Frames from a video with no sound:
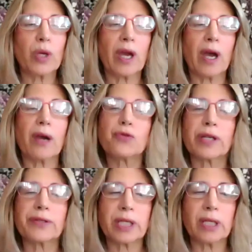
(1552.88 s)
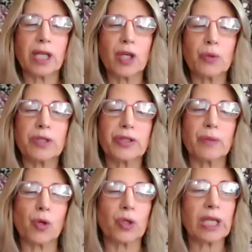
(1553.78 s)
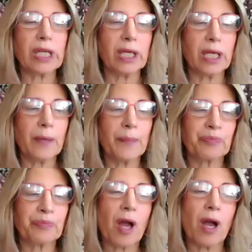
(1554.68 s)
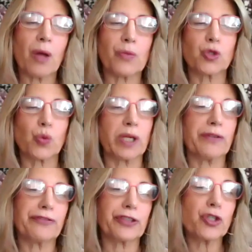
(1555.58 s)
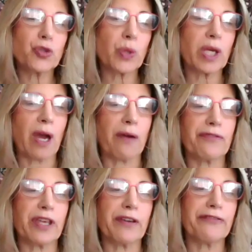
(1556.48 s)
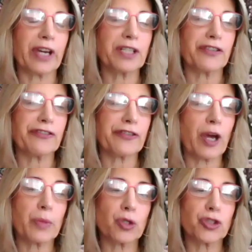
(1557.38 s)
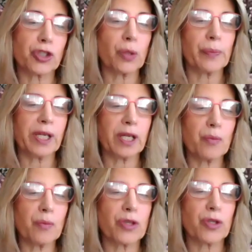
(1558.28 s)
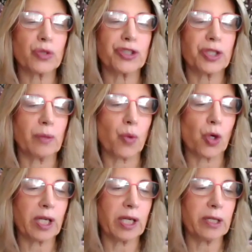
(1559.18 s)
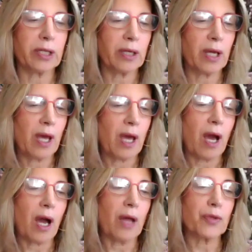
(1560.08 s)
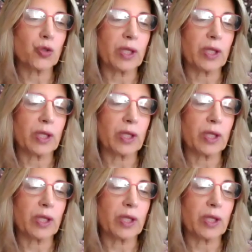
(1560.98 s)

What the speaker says: we have Trance Healing with Simone Key. On the 21st, we have The Effective Personal Medium with Christine Morgan. On the